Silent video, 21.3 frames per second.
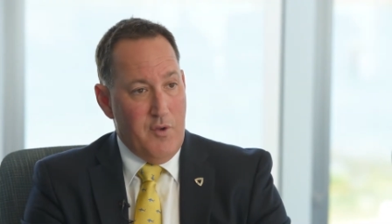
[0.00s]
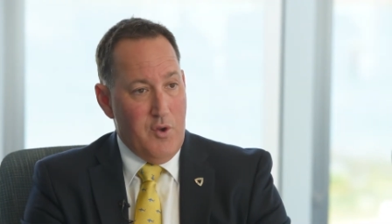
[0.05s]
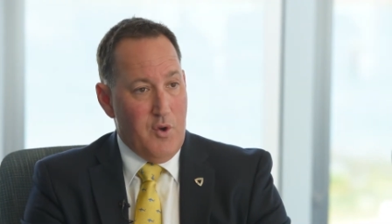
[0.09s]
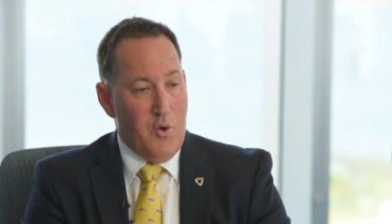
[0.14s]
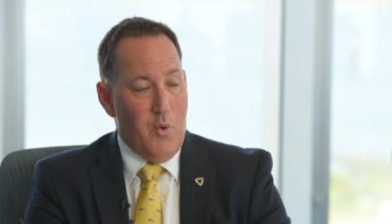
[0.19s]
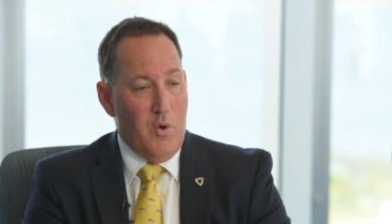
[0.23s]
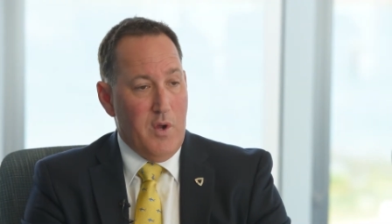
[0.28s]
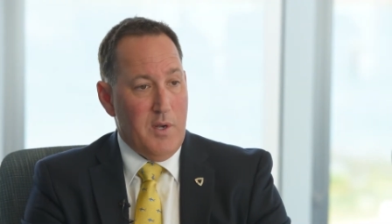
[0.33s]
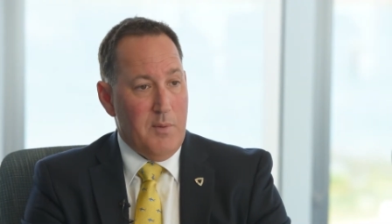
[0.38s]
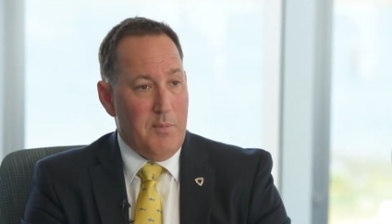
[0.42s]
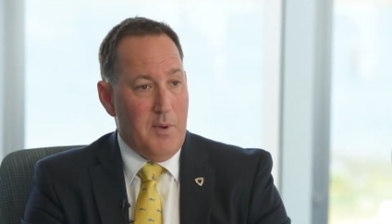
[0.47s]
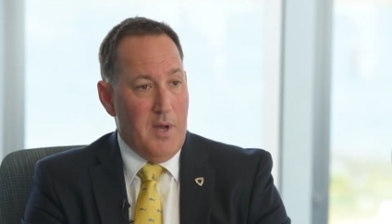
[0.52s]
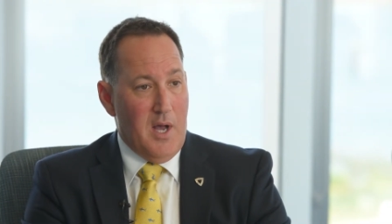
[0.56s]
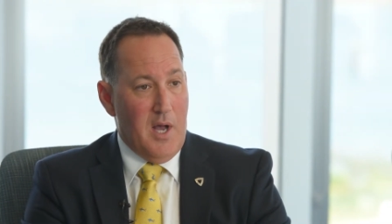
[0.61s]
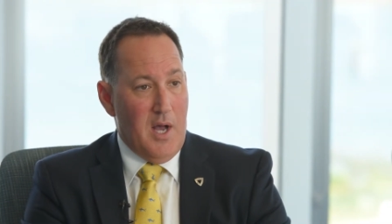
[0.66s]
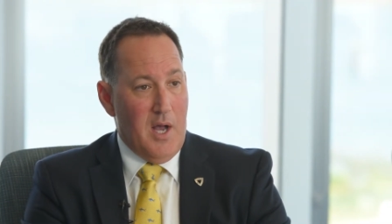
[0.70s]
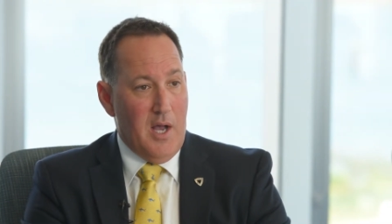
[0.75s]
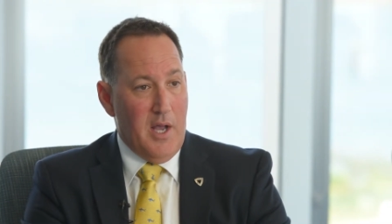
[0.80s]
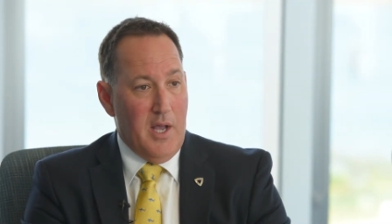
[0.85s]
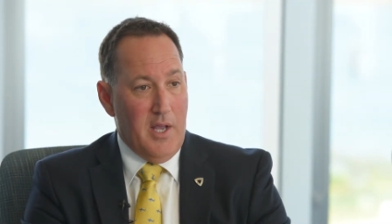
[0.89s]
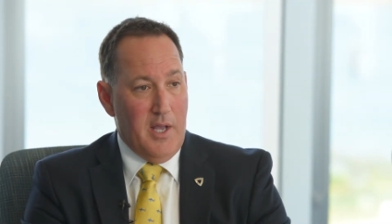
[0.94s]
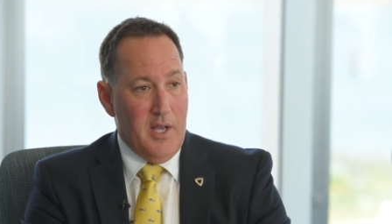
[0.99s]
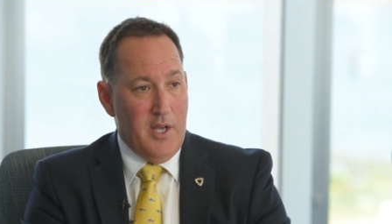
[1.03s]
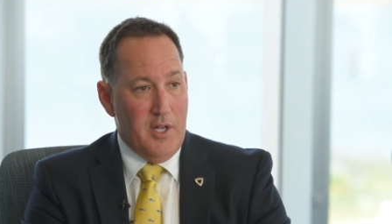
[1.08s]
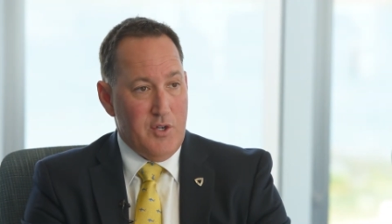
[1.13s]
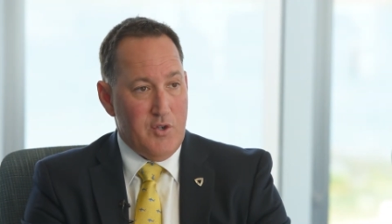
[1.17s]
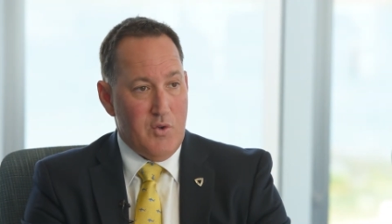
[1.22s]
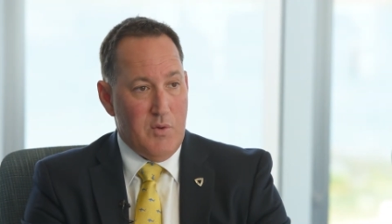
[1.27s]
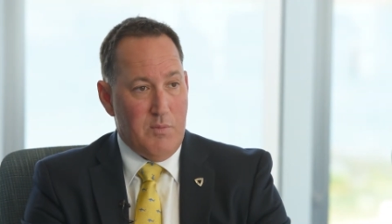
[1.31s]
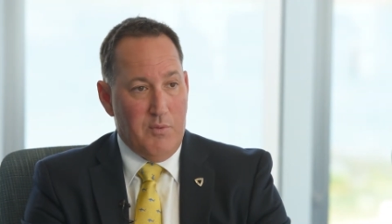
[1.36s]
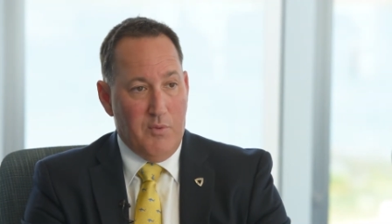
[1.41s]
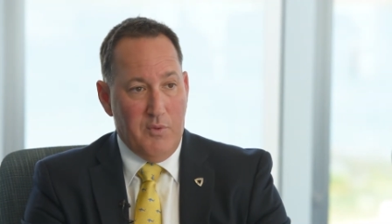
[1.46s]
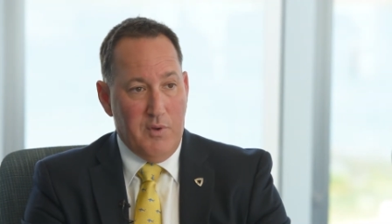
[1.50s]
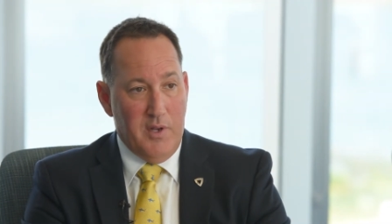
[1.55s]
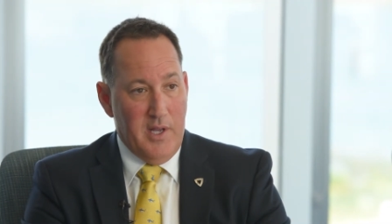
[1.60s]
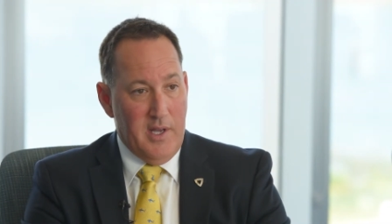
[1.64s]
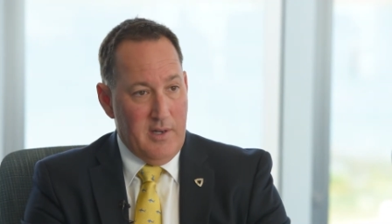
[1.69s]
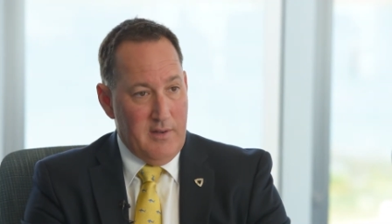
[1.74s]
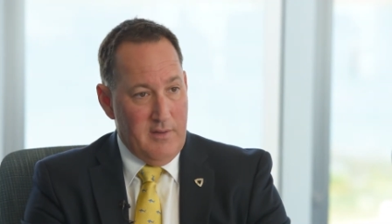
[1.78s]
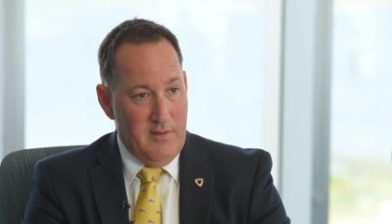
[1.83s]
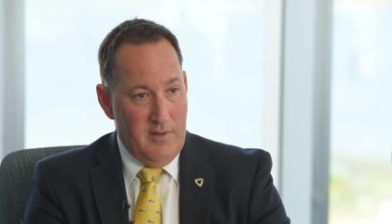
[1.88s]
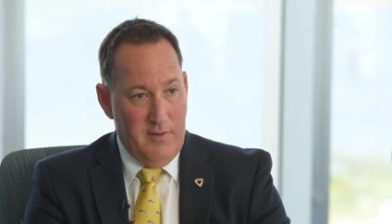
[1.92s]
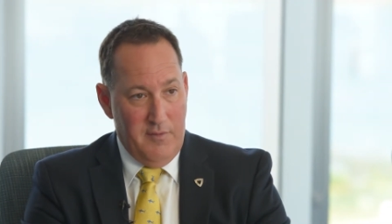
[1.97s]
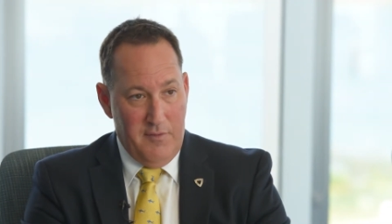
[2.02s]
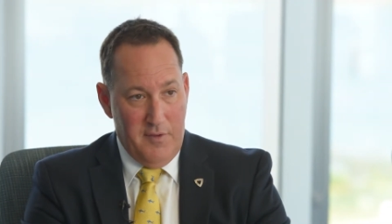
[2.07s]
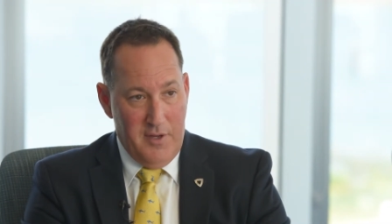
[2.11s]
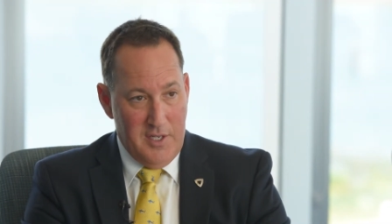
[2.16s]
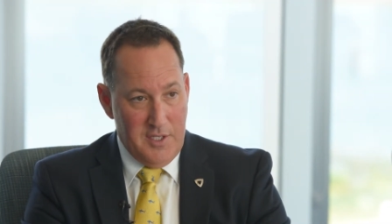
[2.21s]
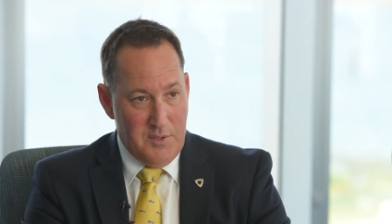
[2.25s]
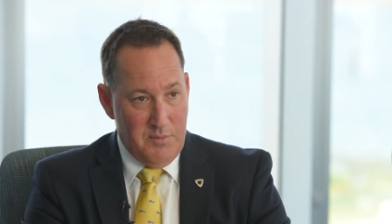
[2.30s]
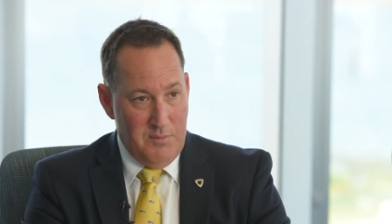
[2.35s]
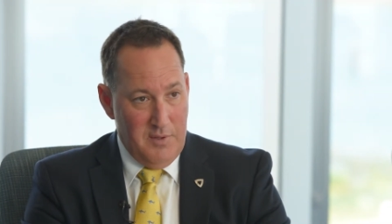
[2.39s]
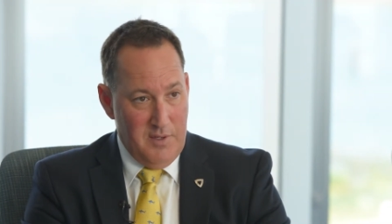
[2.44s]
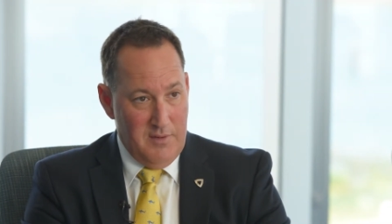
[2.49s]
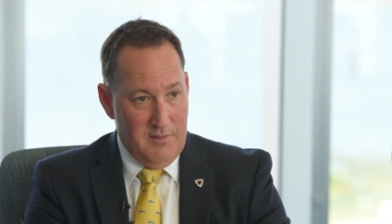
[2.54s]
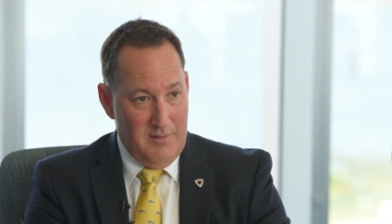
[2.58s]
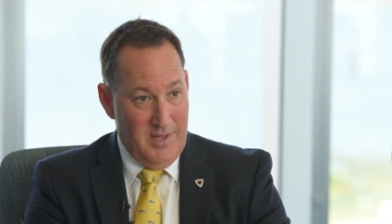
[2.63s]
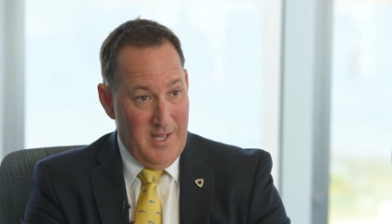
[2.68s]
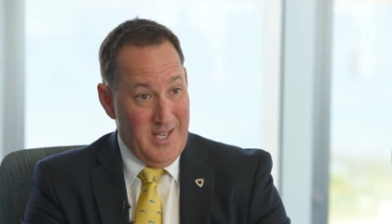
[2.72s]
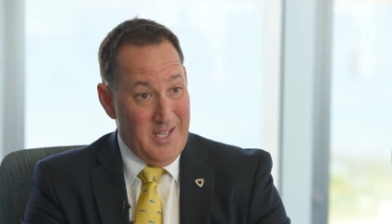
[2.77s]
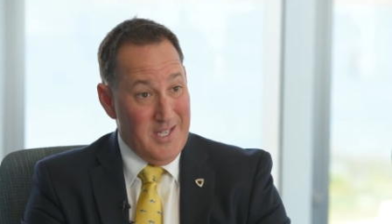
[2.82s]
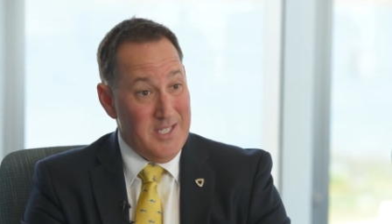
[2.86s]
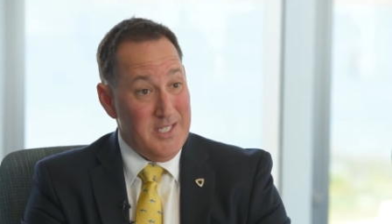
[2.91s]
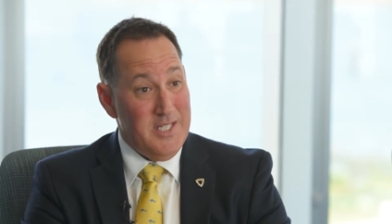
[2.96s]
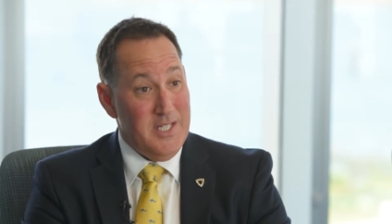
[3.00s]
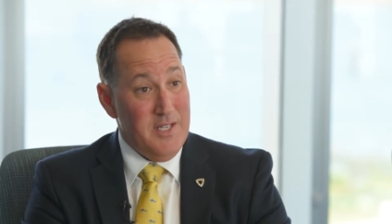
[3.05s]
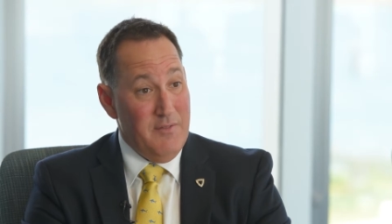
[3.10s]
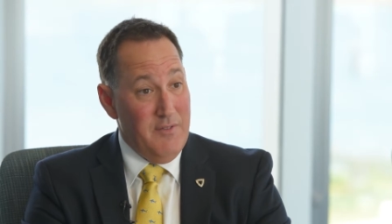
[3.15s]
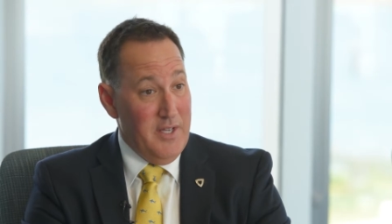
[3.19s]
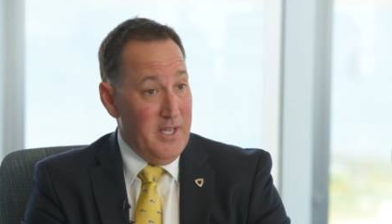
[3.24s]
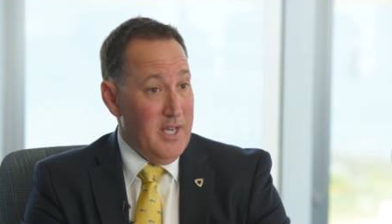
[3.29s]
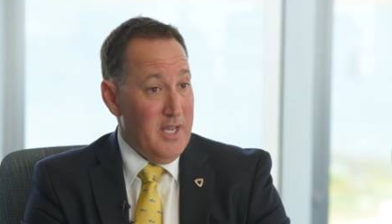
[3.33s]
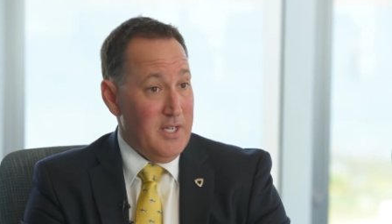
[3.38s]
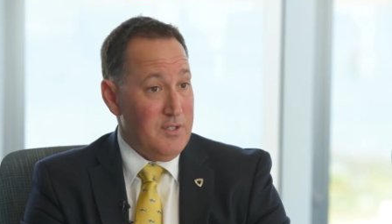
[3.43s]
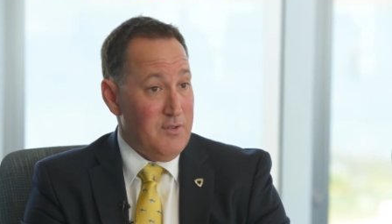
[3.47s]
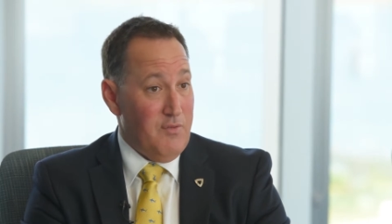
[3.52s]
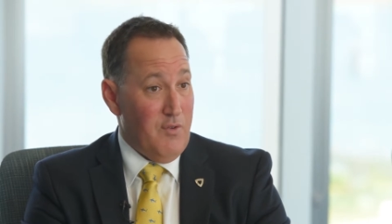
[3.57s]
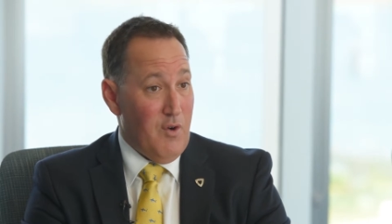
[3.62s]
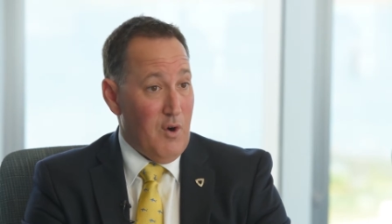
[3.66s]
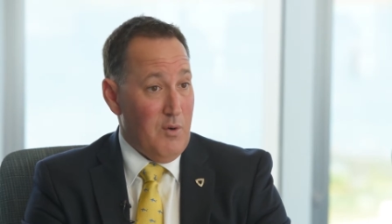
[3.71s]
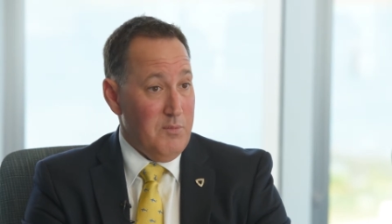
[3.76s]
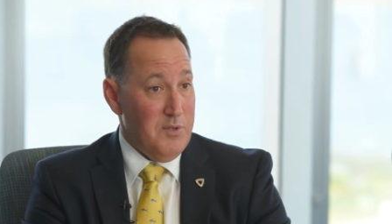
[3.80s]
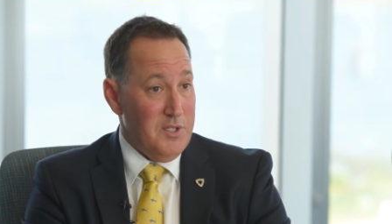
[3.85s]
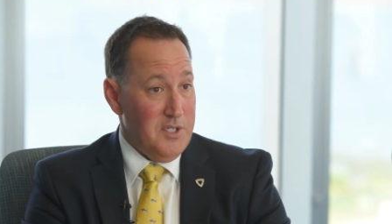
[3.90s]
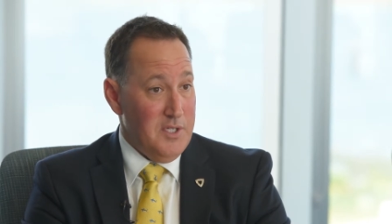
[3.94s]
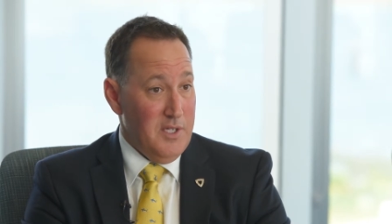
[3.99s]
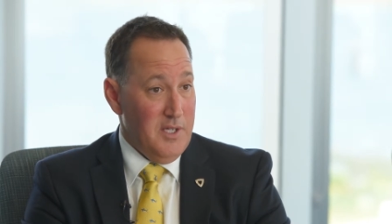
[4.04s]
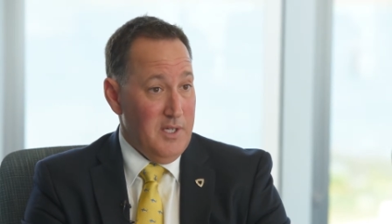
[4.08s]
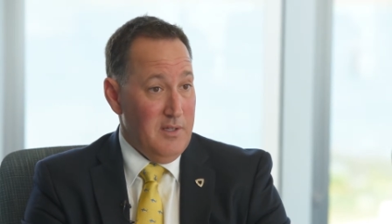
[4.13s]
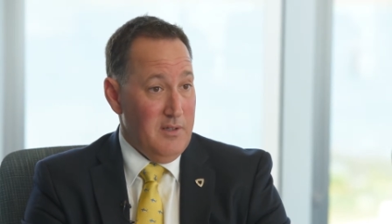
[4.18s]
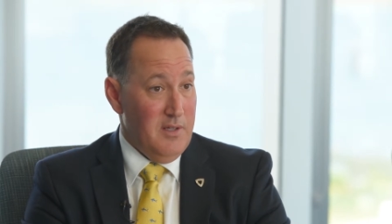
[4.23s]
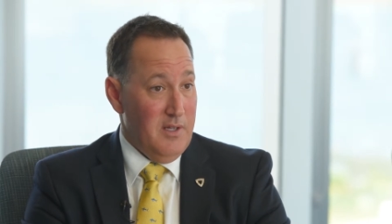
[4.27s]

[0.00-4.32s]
you're going to buy a triple net investment like a CVS pharmacy